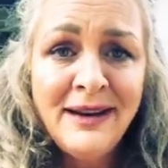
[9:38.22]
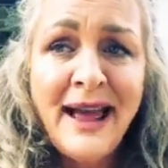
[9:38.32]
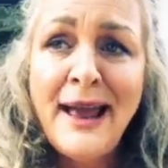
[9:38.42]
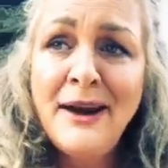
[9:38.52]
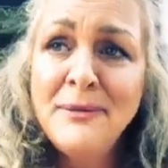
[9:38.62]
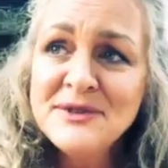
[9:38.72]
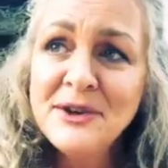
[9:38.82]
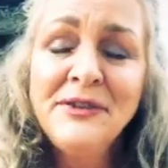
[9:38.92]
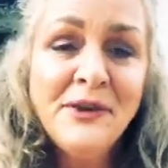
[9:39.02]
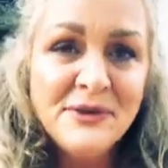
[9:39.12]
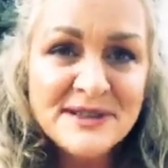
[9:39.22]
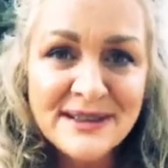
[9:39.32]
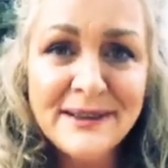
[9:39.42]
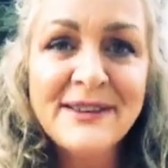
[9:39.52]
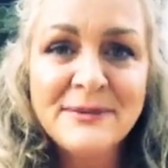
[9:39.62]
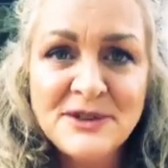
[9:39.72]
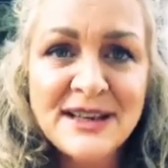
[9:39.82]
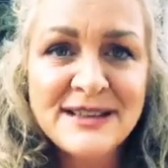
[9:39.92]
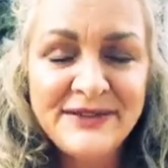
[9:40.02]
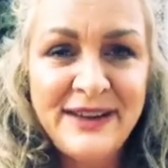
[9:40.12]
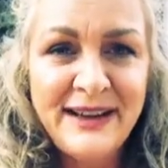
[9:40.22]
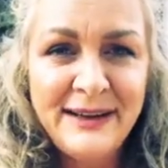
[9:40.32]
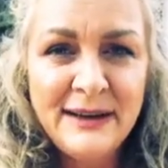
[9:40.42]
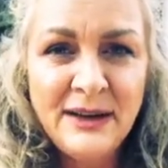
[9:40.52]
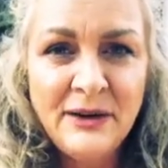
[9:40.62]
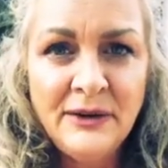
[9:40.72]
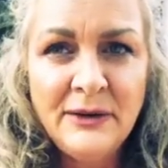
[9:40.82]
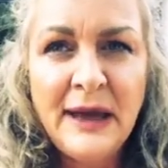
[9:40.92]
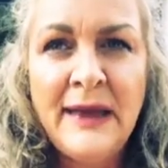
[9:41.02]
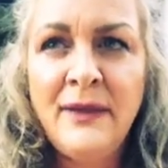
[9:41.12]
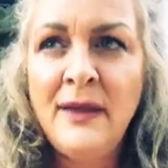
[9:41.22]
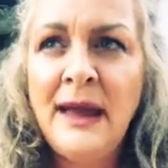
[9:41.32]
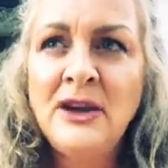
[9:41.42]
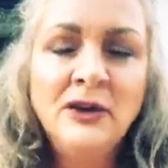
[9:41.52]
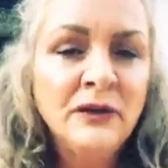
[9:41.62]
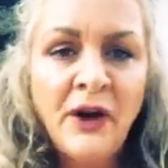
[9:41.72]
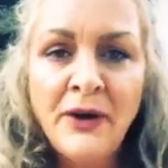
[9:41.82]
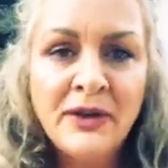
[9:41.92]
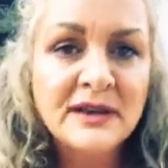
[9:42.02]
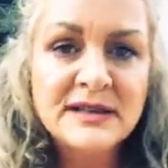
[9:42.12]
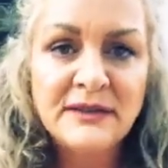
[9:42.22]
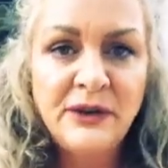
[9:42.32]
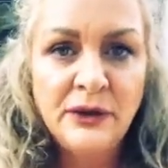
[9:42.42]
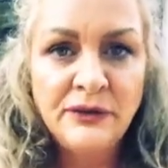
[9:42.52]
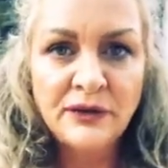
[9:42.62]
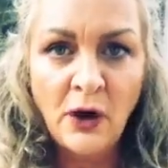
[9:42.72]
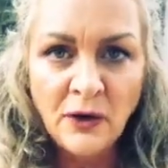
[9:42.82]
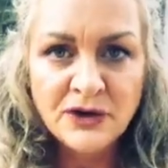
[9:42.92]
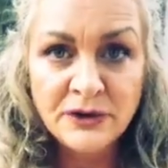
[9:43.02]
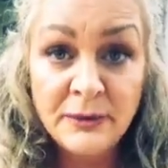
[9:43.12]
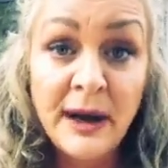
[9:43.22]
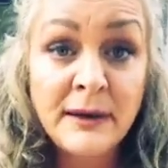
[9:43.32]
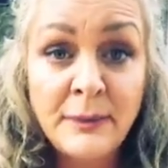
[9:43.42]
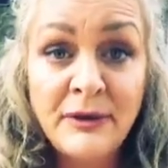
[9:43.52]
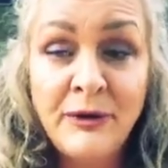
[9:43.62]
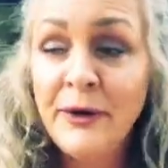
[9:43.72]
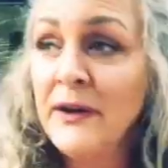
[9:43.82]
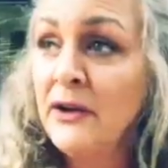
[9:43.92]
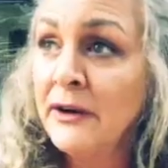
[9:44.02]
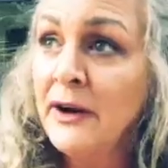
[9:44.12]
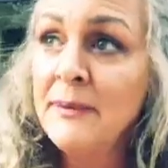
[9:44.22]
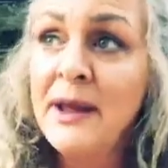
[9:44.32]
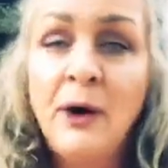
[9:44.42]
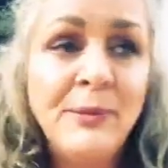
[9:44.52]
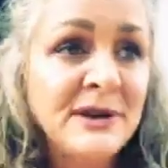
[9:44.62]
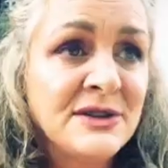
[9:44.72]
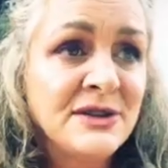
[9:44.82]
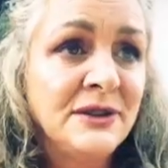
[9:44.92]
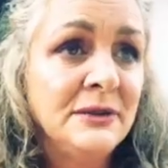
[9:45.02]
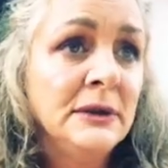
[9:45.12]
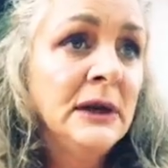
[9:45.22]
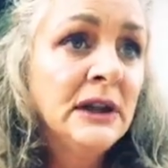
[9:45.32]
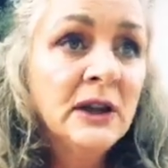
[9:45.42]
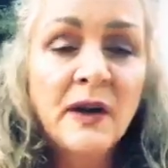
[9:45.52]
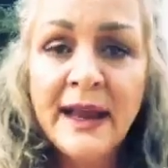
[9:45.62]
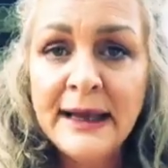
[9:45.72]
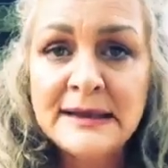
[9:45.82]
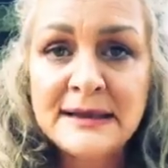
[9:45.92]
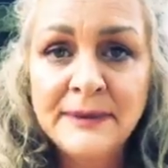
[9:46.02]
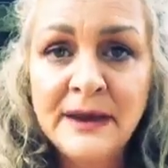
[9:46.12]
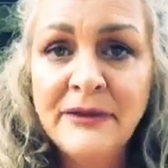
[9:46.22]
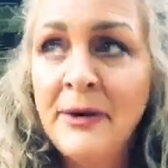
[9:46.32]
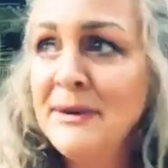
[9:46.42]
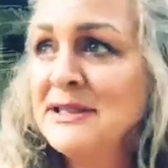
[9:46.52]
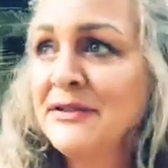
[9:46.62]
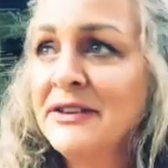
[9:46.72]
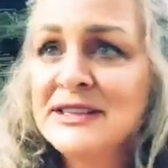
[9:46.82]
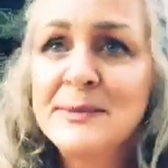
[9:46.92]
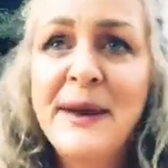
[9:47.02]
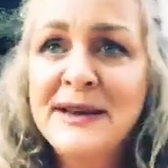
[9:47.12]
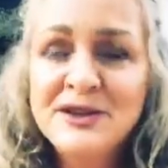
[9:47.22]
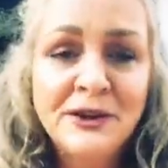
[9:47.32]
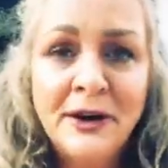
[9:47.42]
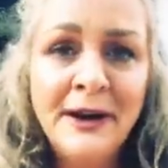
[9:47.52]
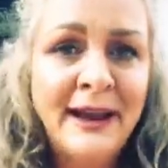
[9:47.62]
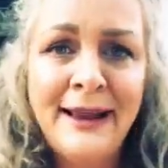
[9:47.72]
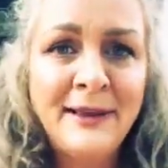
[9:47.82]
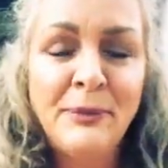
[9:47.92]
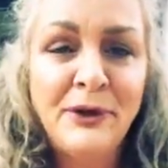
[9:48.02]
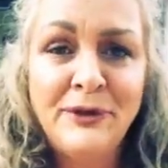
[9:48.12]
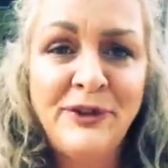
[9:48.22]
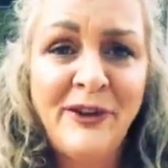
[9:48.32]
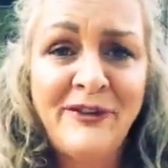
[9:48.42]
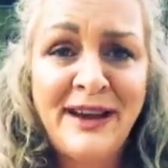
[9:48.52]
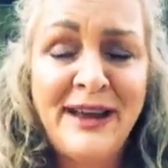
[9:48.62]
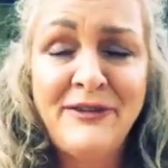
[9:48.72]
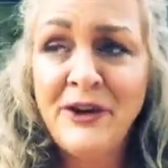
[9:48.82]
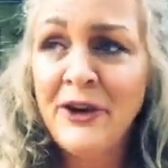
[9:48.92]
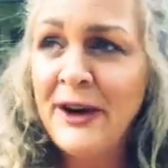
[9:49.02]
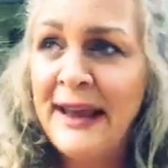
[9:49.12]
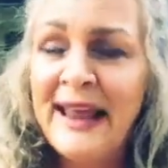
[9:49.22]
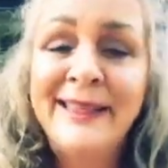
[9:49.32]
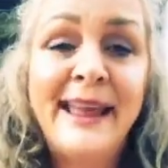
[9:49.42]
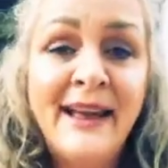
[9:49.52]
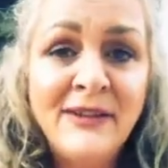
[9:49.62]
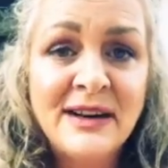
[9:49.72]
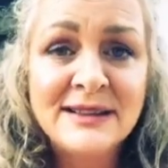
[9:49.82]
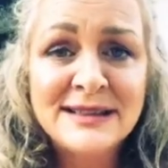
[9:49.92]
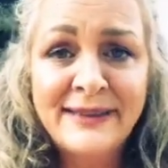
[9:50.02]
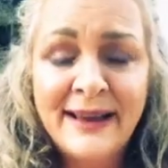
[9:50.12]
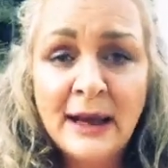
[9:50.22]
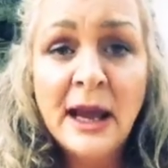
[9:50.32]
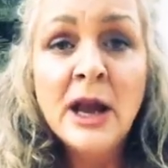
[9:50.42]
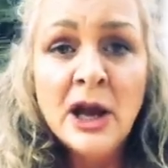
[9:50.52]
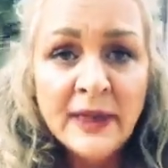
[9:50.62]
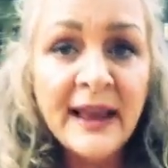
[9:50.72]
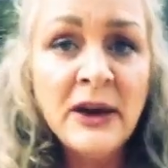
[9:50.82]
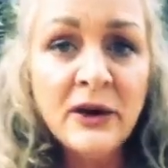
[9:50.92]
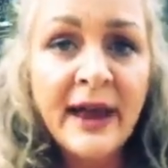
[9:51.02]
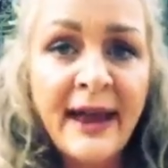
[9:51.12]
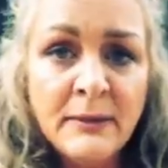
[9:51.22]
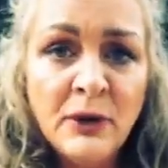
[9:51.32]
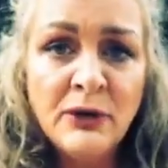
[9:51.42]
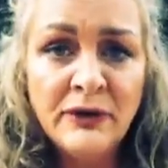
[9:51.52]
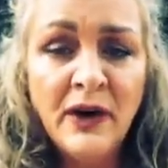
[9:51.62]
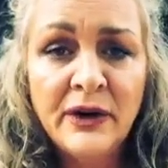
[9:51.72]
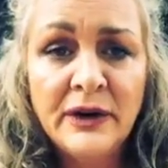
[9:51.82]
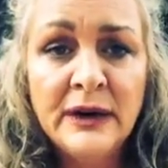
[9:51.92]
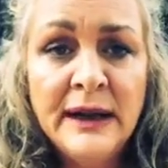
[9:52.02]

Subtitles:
and observe the results objectively, and you'll know this if you've told your mind before that you're going to be open to looking at something from a different space. You're going to get the proof of life. You're going to get the evidence, and then you can move on.